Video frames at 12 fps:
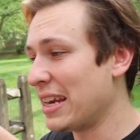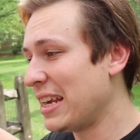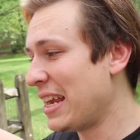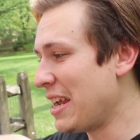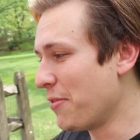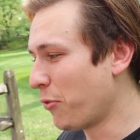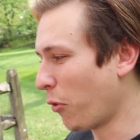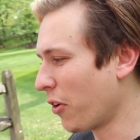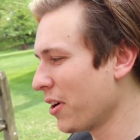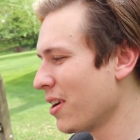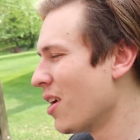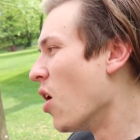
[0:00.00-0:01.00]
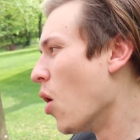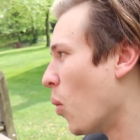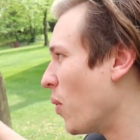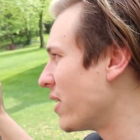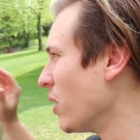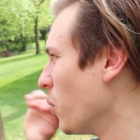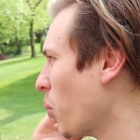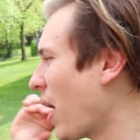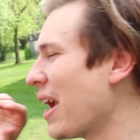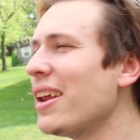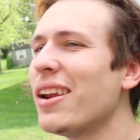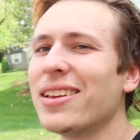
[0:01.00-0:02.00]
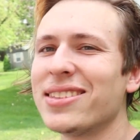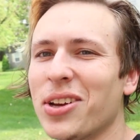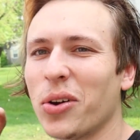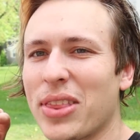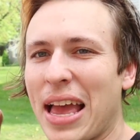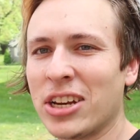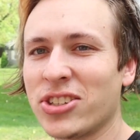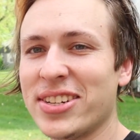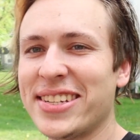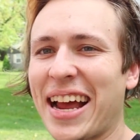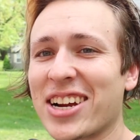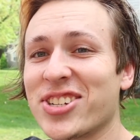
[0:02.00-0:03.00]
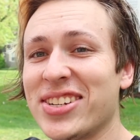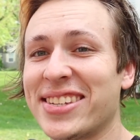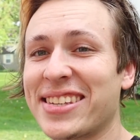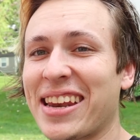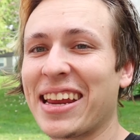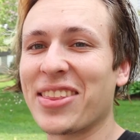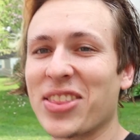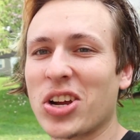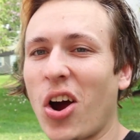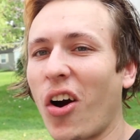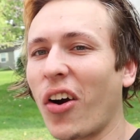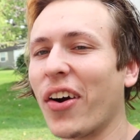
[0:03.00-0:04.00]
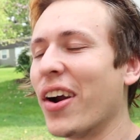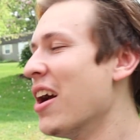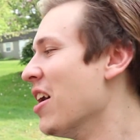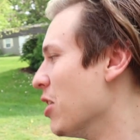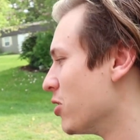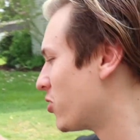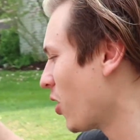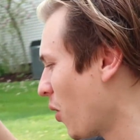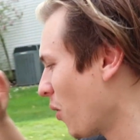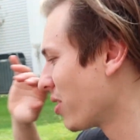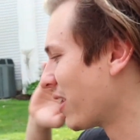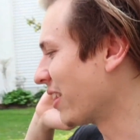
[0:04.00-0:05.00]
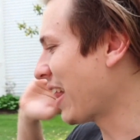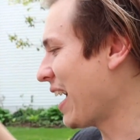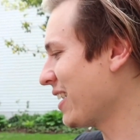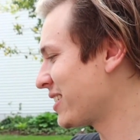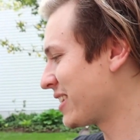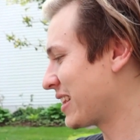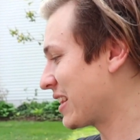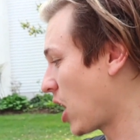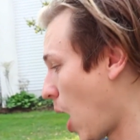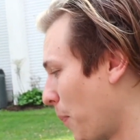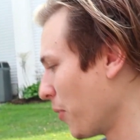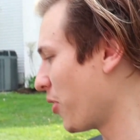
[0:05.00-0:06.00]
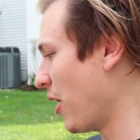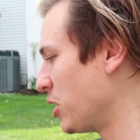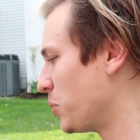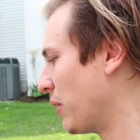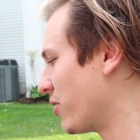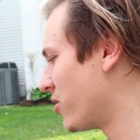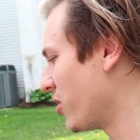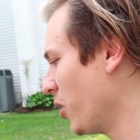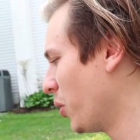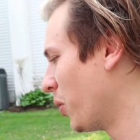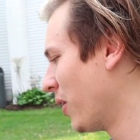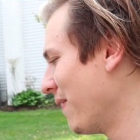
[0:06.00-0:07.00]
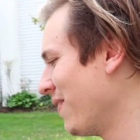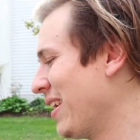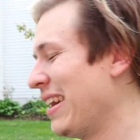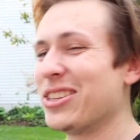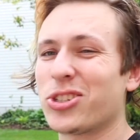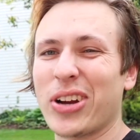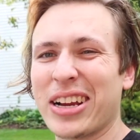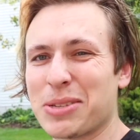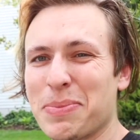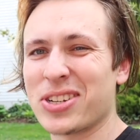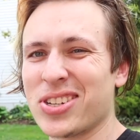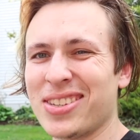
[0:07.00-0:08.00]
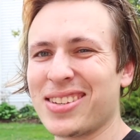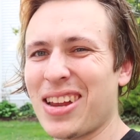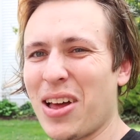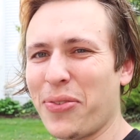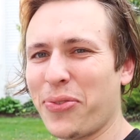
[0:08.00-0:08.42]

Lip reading: need for it, we can wait until the engine is actually sitting in the car. So the last couple things we have to do is transmission stuff,